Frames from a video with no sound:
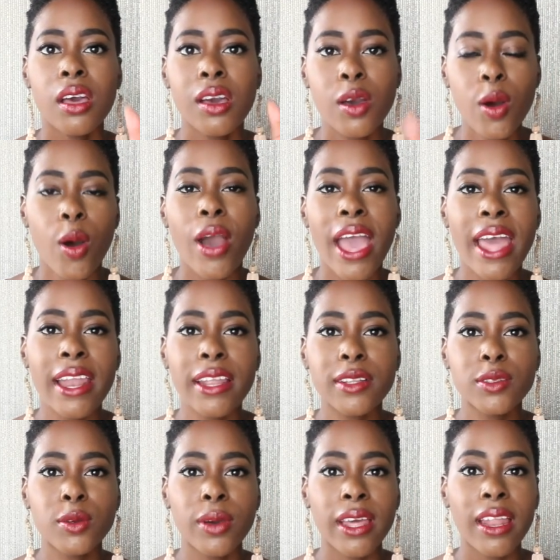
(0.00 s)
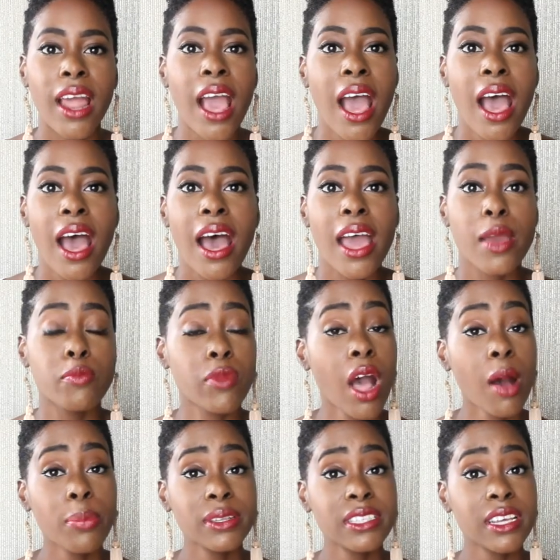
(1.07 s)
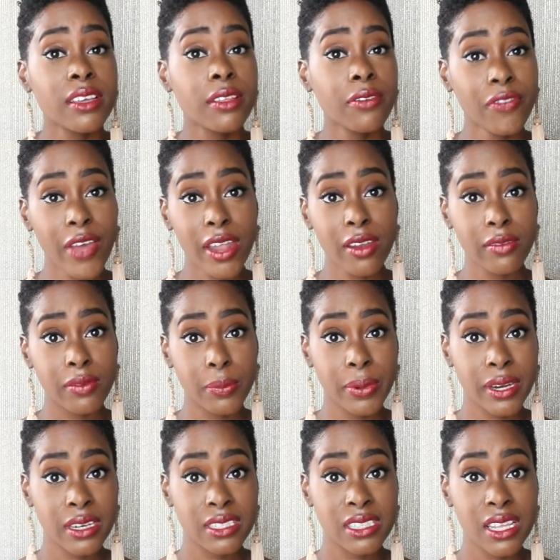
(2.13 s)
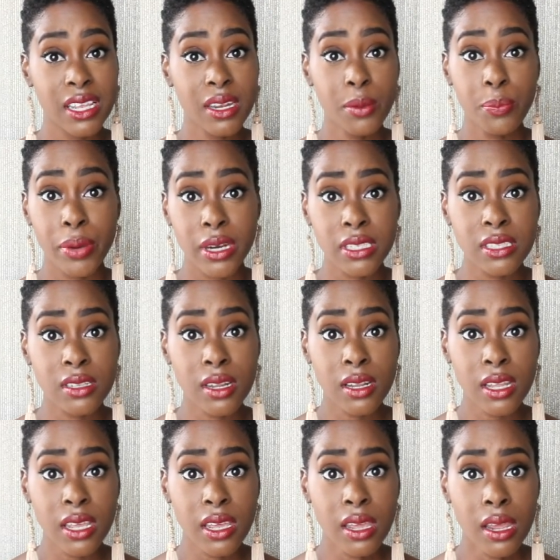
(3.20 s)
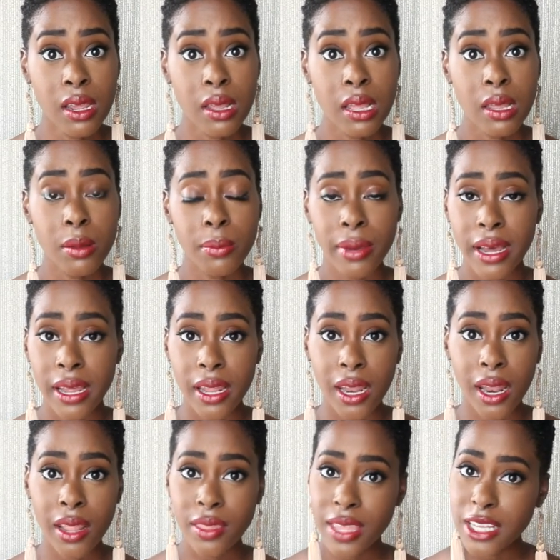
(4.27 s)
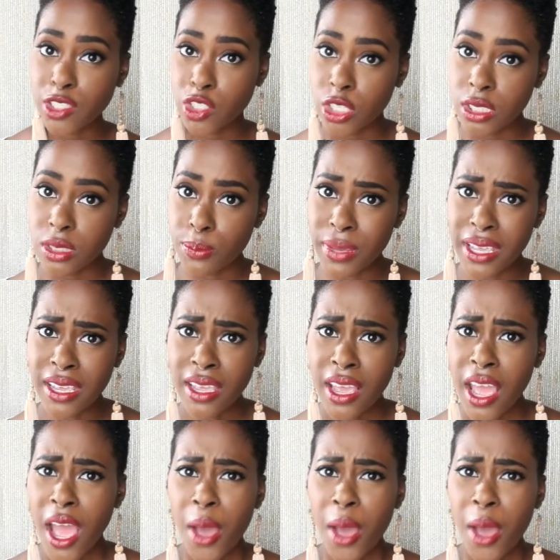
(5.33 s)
go ahead and do it. I'm not a particular fan of the piercing, personally, but that's just me.